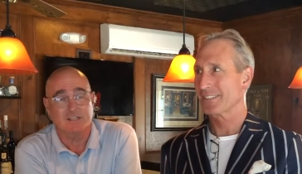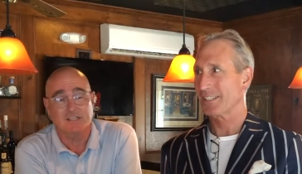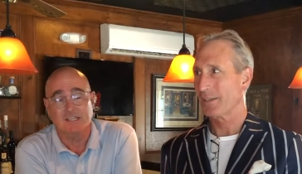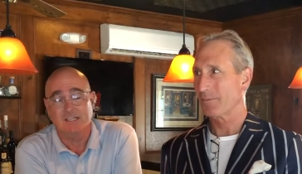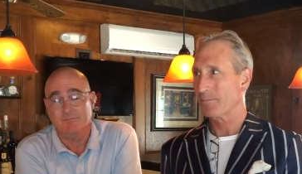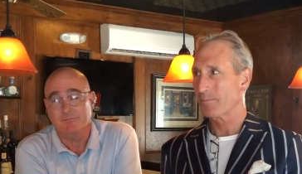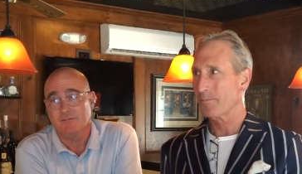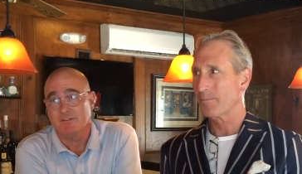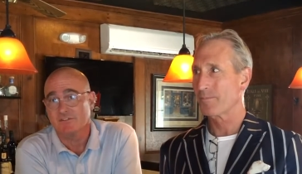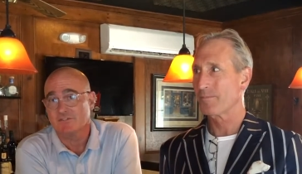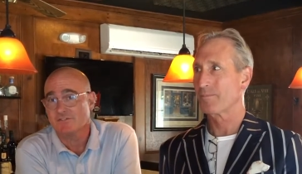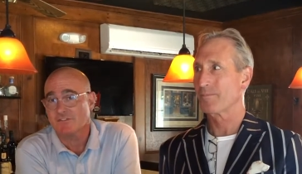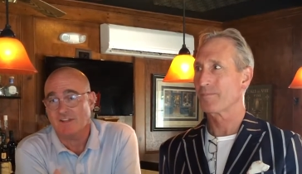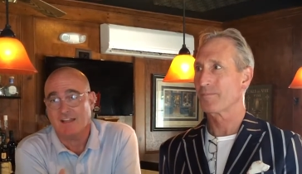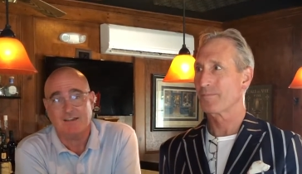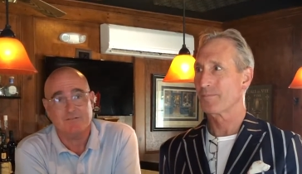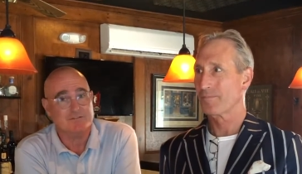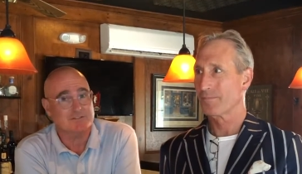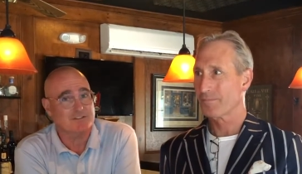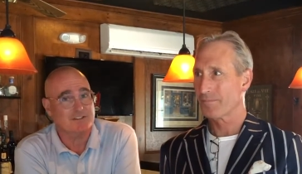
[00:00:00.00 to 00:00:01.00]
Speaker 1: Um, the
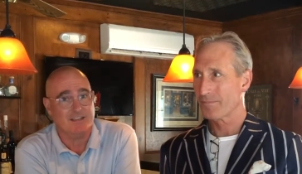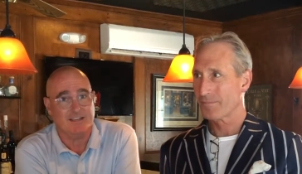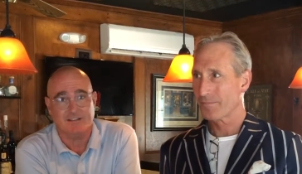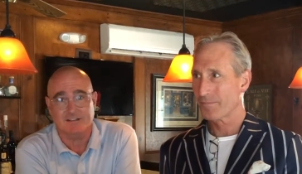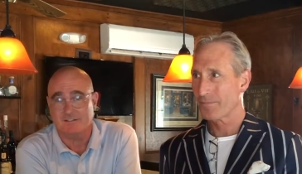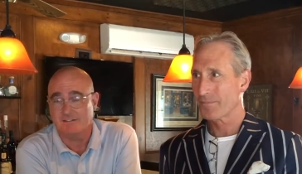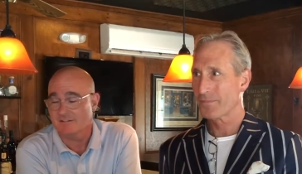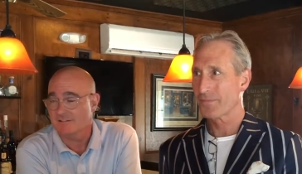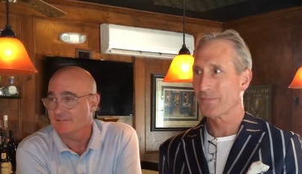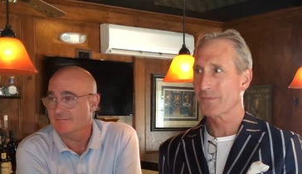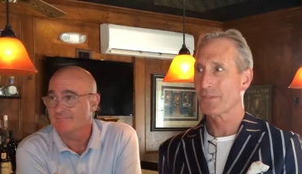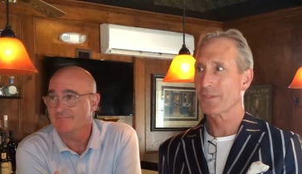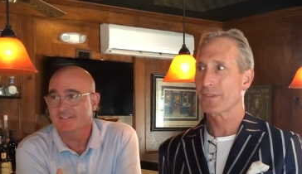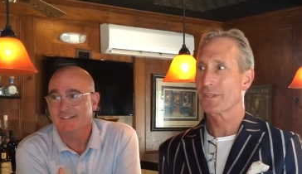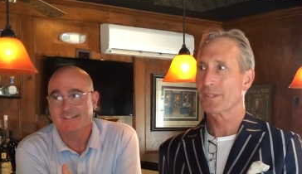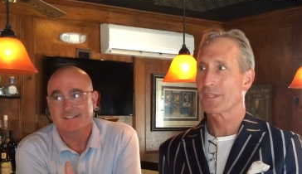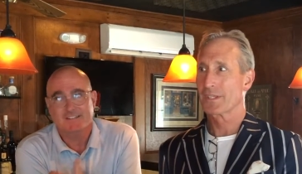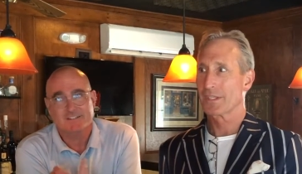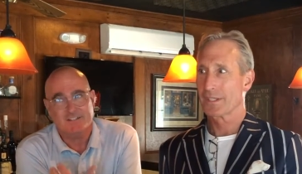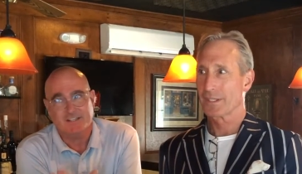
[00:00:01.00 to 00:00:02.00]
staff has had to
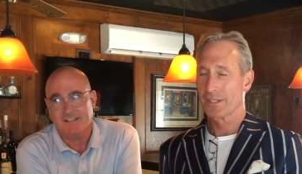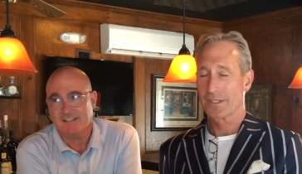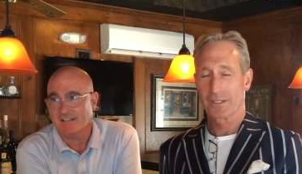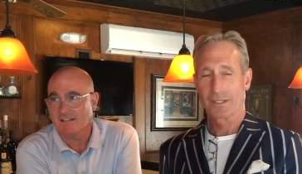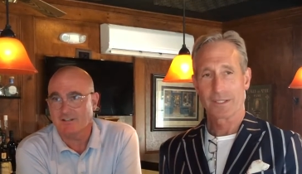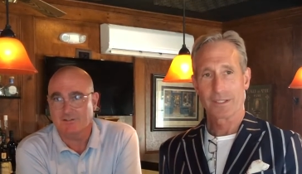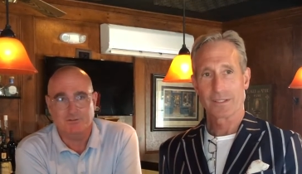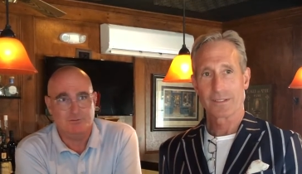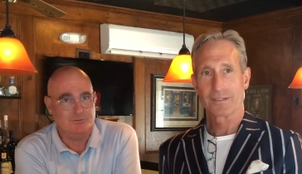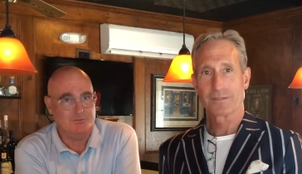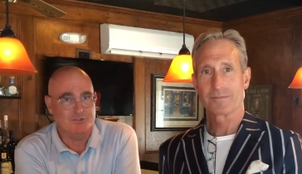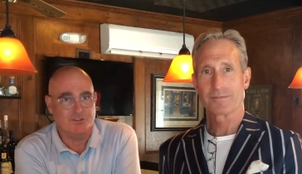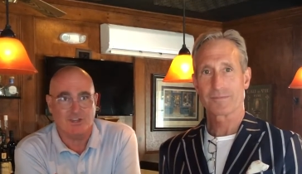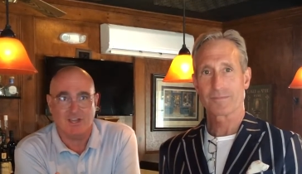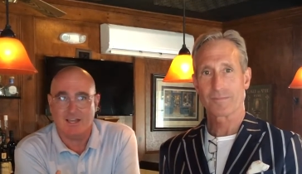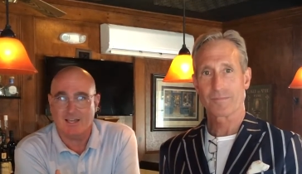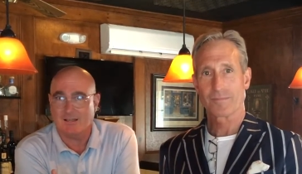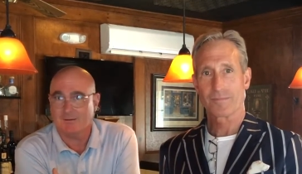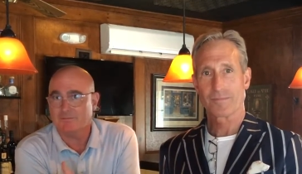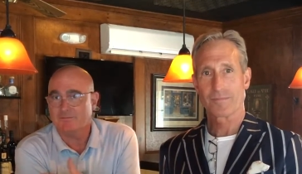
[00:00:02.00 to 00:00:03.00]
take on new
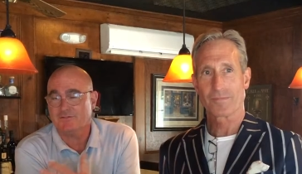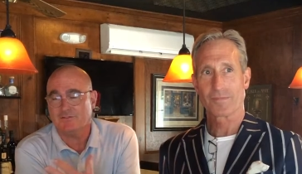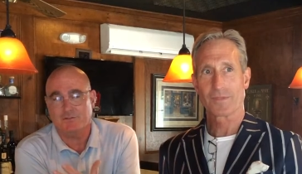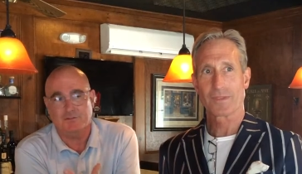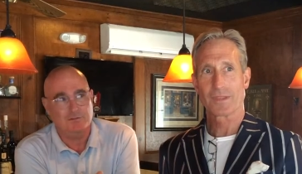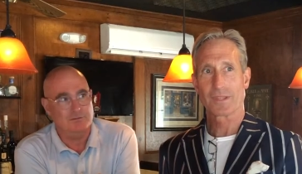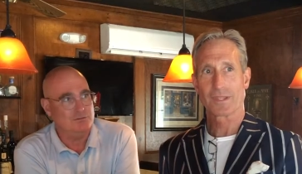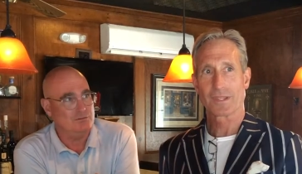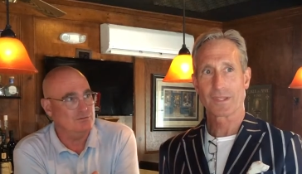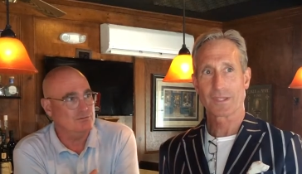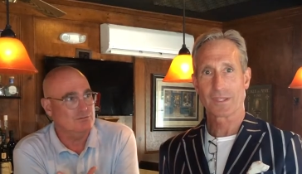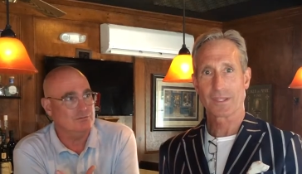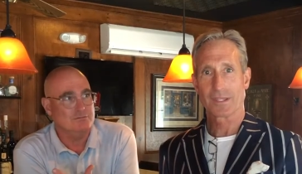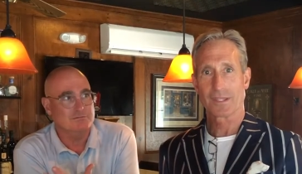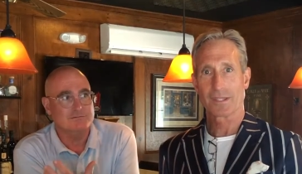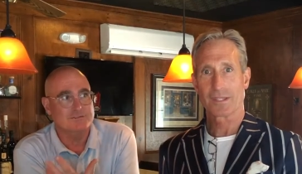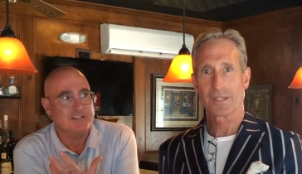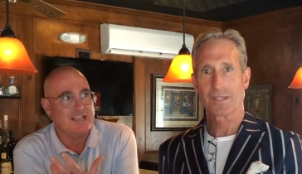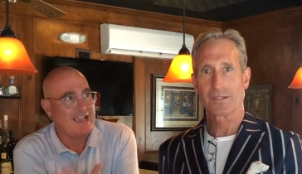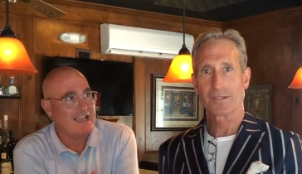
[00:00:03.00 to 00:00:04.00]
jobs, new
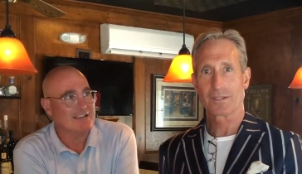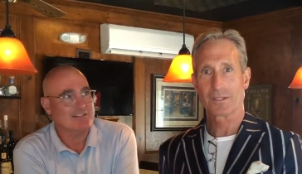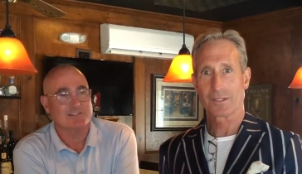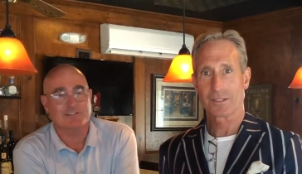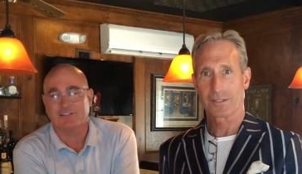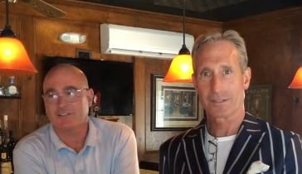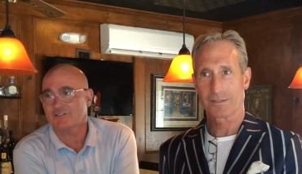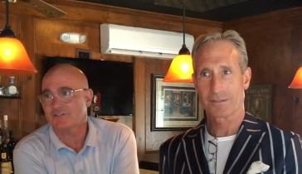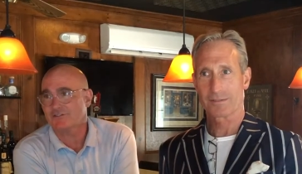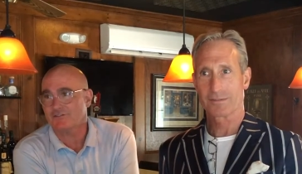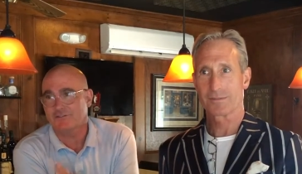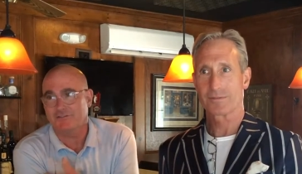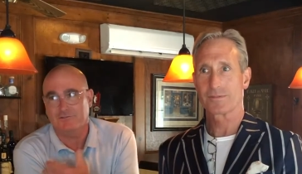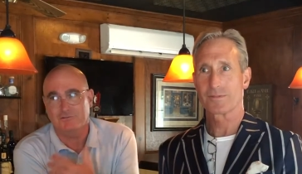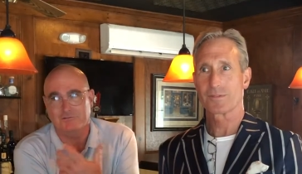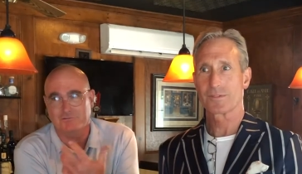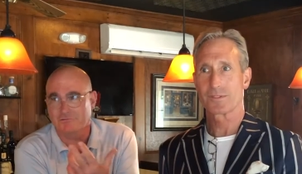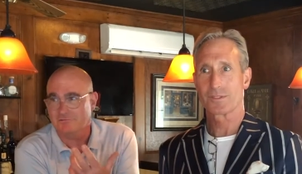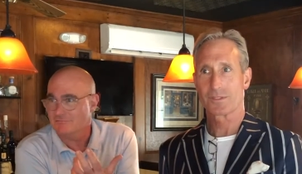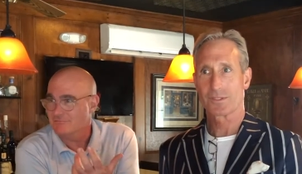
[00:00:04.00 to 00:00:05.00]
tactics,
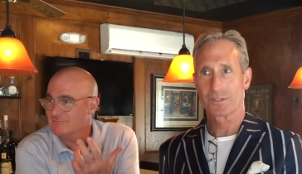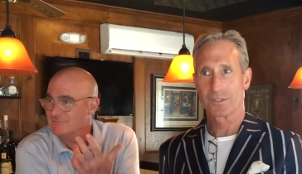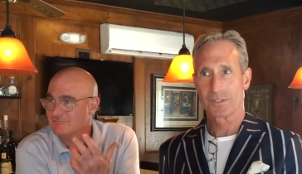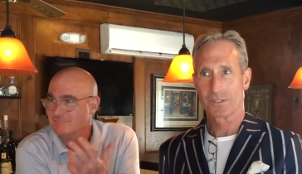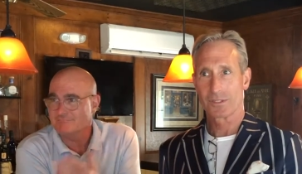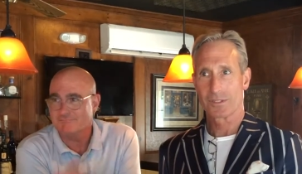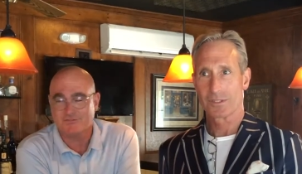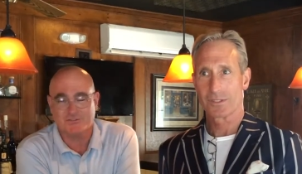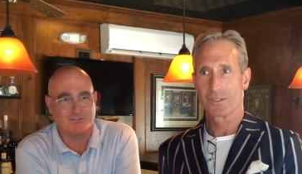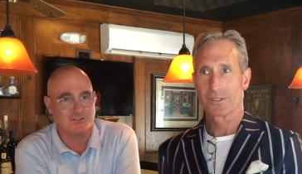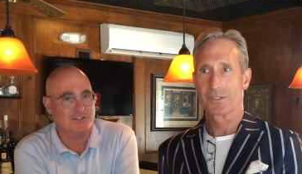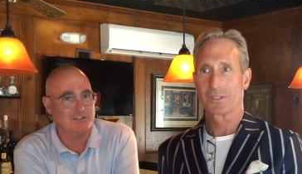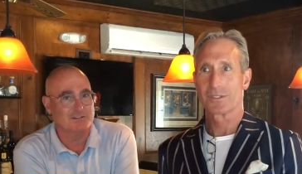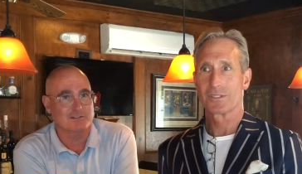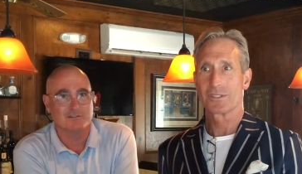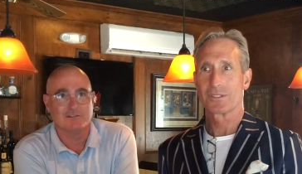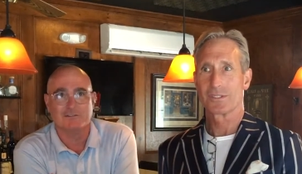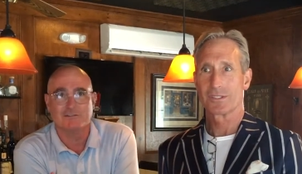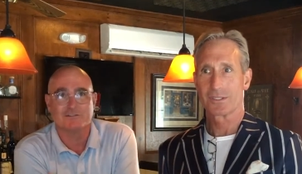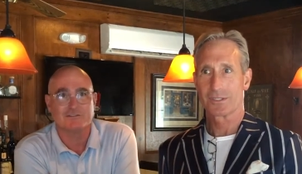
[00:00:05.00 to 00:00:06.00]
new
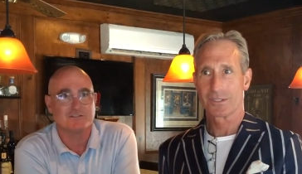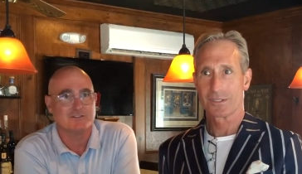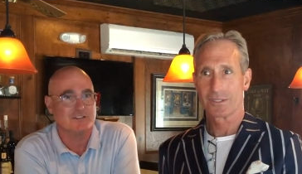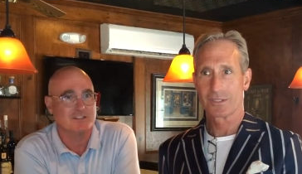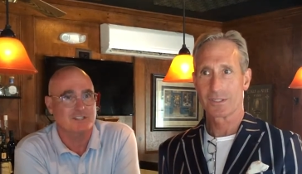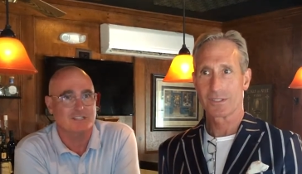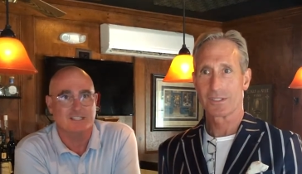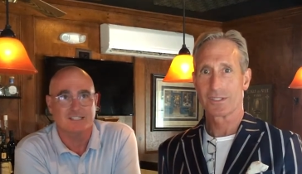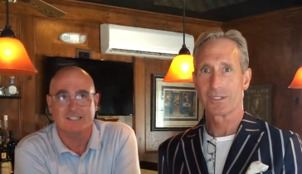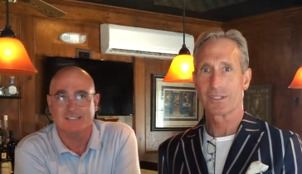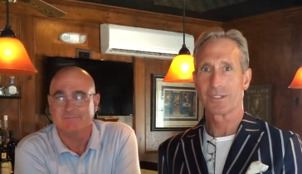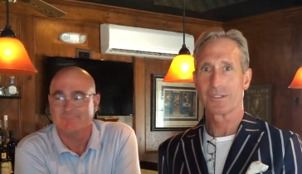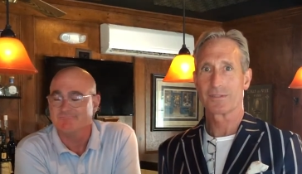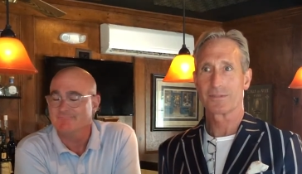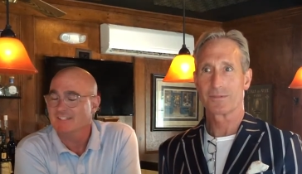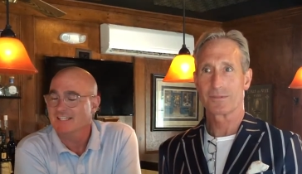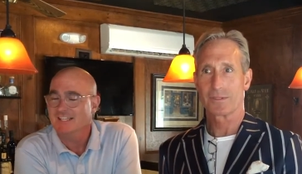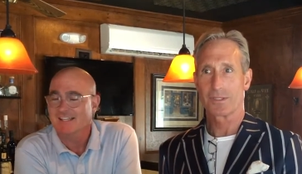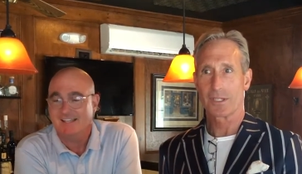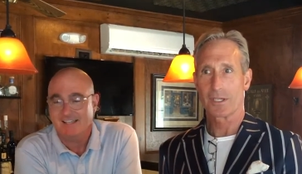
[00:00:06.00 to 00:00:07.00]
skills. Um,
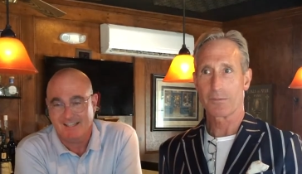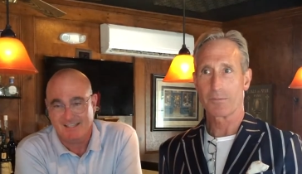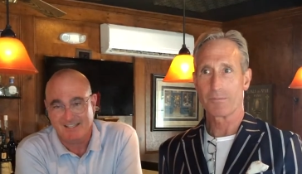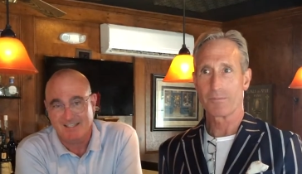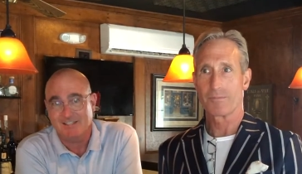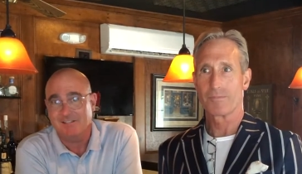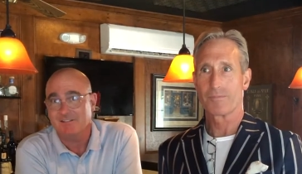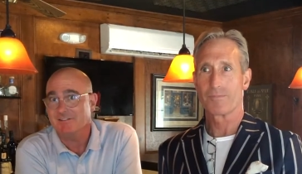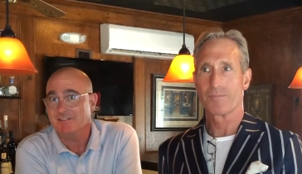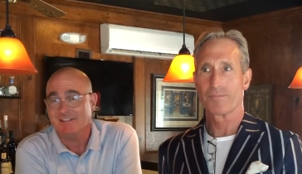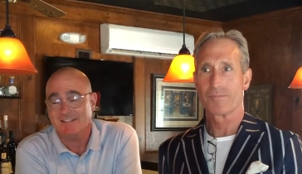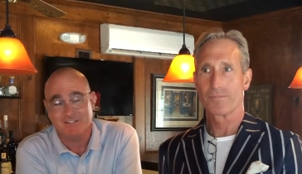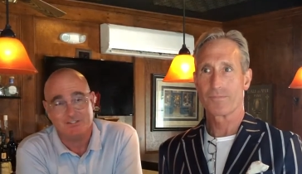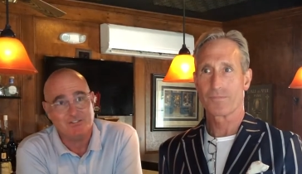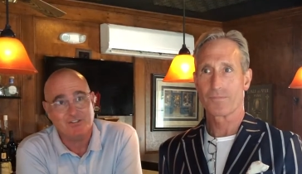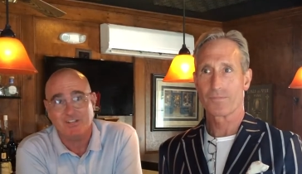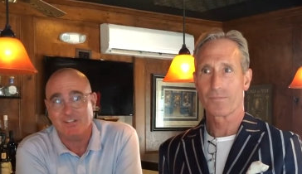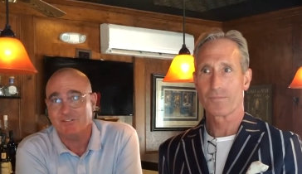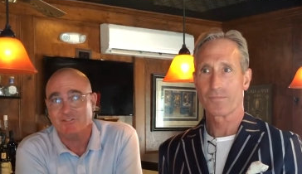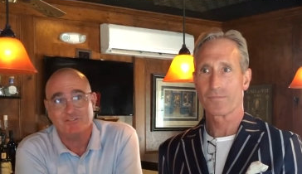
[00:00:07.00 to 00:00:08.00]
it, it
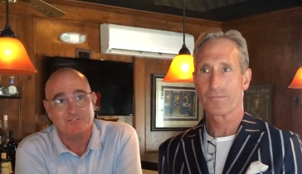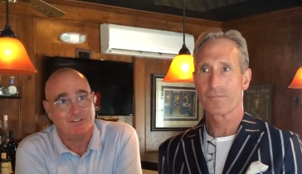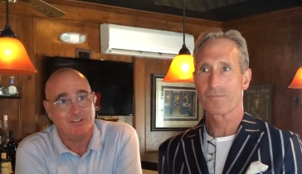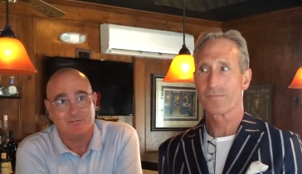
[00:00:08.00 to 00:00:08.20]
changes